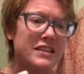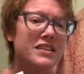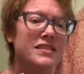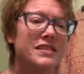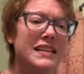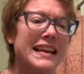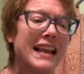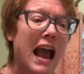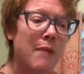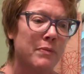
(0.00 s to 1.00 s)
to see
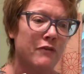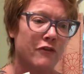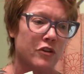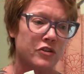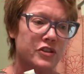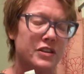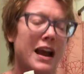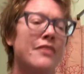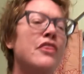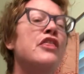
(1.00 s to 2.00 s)
it happen first
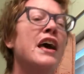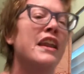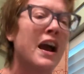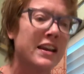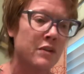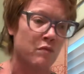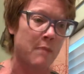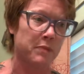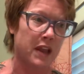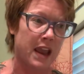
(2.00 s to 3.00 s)
and then I can
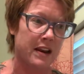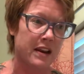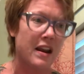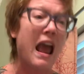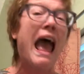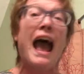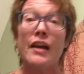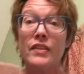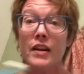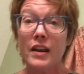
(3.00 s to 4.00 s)
replicate it
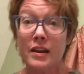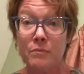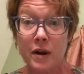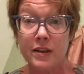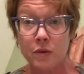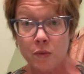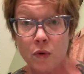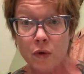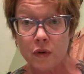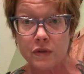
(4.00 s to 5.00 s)
and then I can break the
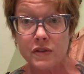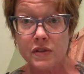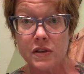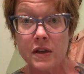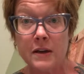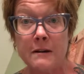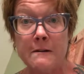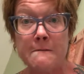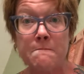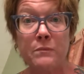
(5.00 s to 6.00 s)
rules
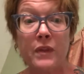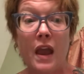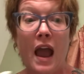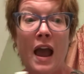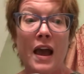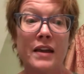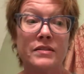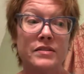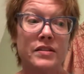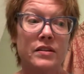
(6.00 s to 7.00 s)

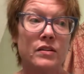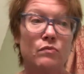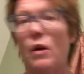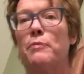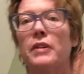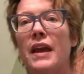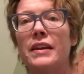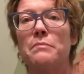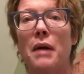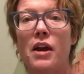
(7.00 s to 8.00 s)
and replicate
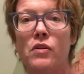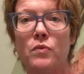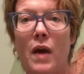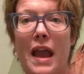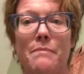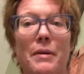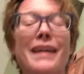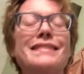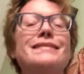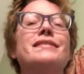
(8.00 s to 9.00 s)
it in my own way but
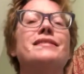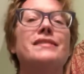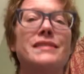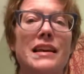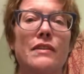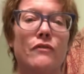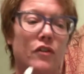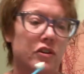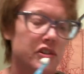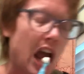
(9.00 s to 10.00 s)
I need to see it
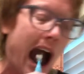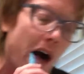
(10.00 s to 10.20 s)
first